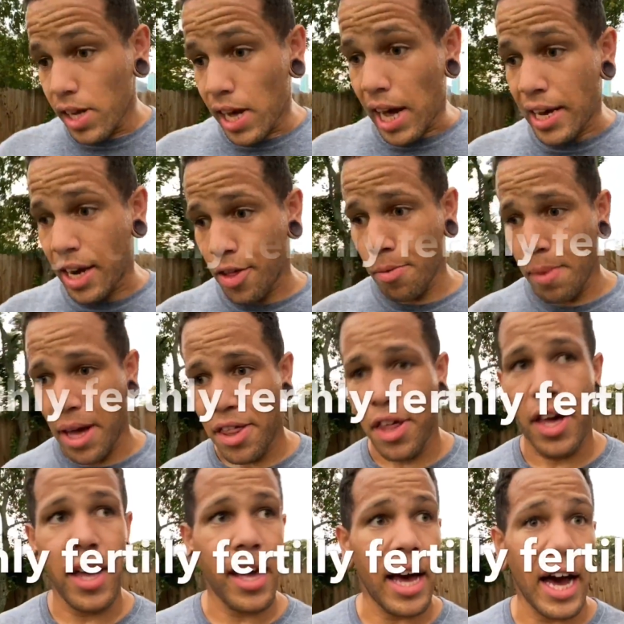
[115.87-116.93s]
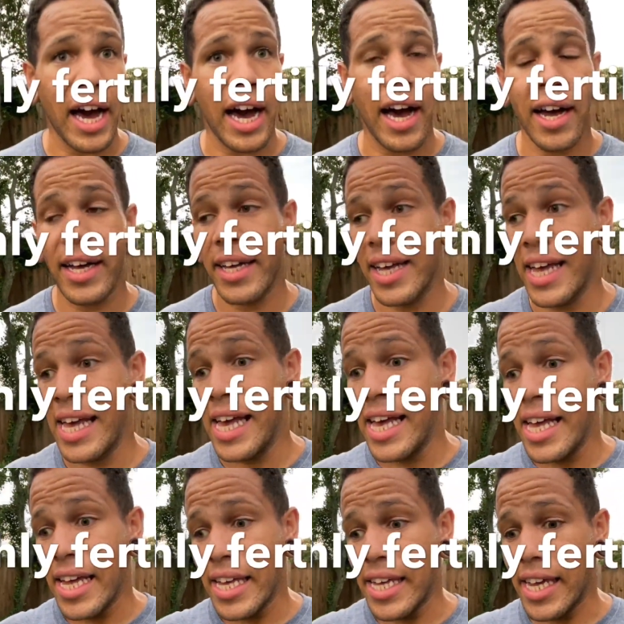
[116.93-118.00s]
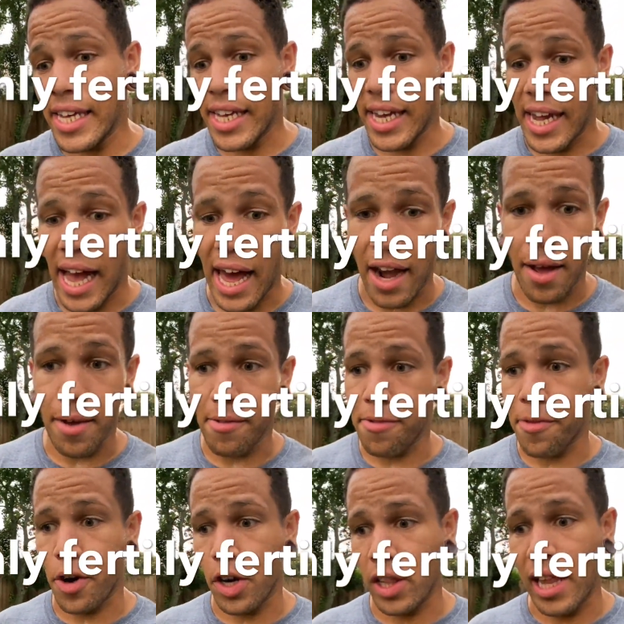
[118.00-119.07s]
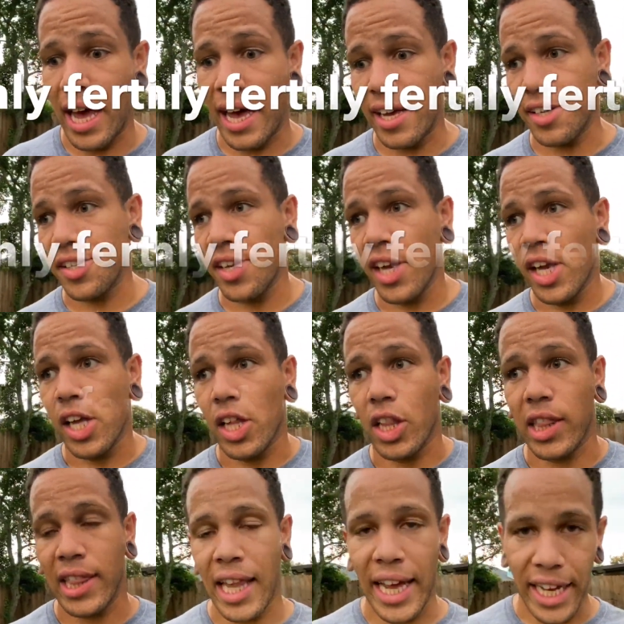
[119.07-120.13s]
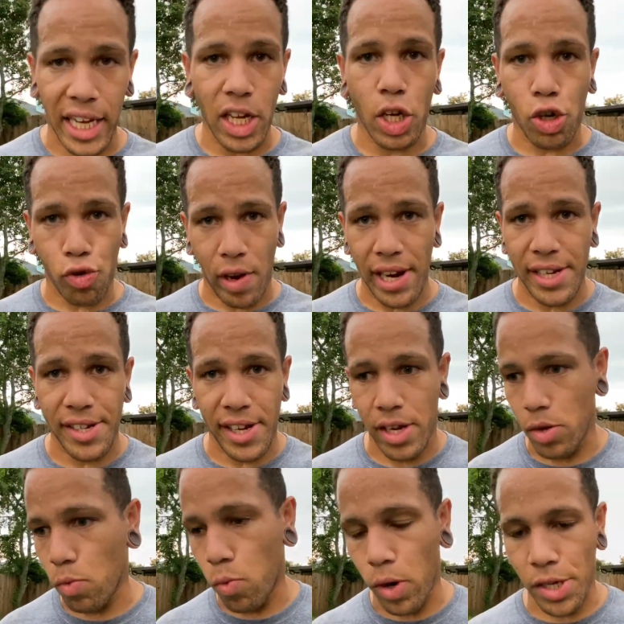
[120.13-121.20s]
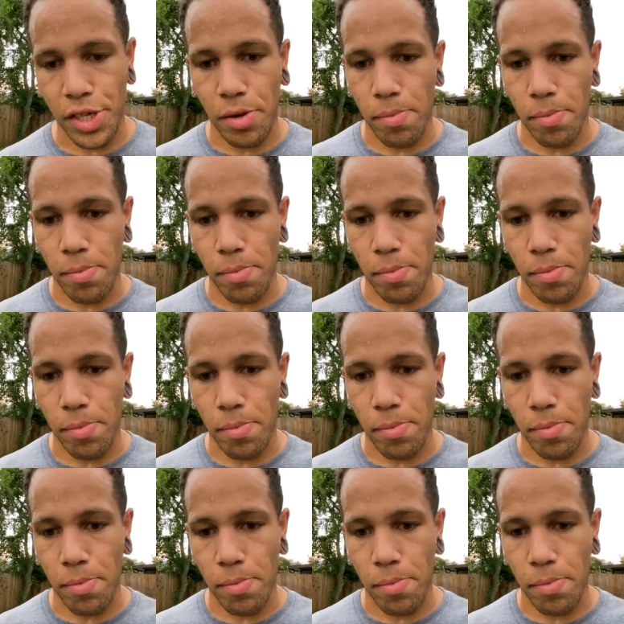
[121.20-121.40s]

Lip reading: Another myth, you gotta fertilize like crazy once a